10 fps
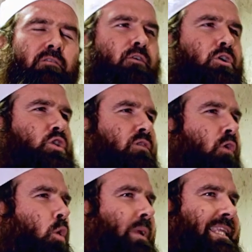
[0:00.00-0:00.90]
First of
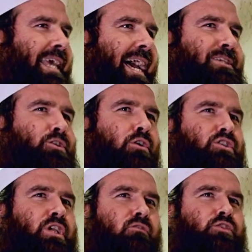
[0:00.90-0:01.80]
all, we need to ask
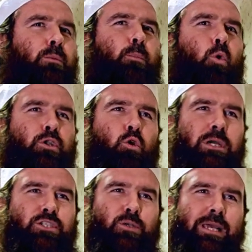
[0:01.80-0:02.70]
ourselves an important
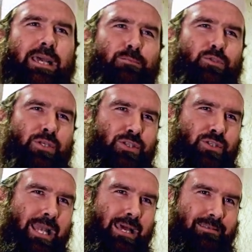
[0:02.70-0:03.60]
question when it comes to the
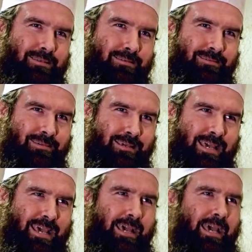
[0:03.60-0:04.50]
salat.
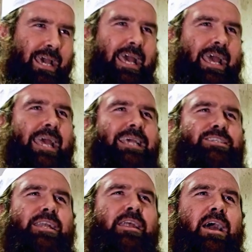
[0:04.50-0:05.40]
Is
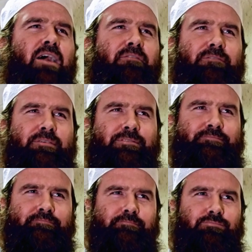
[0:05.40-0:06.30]
it enough
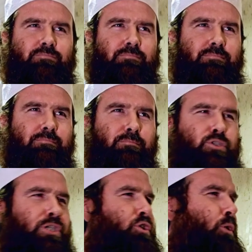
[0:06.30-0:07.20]

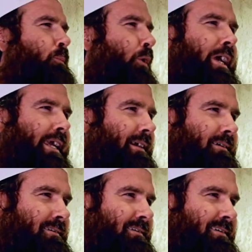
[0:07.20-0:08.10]
just to pray,
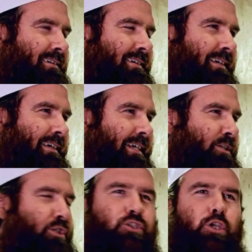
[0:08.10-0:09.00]

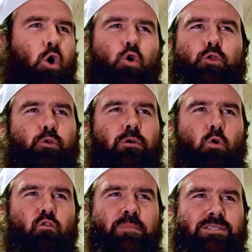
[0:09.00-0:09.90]
just to go through the
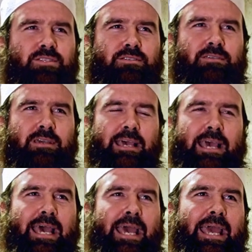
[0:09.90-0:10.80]
movements?
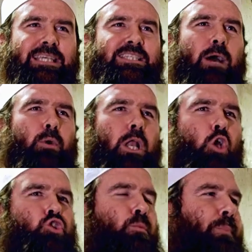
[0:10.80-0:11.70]
Is that what
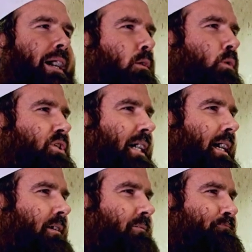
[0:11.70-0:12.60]
Allah subhanahu wa
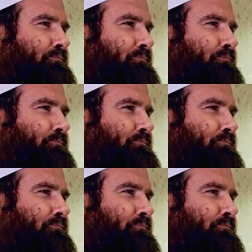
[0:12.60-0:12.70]
ta'ala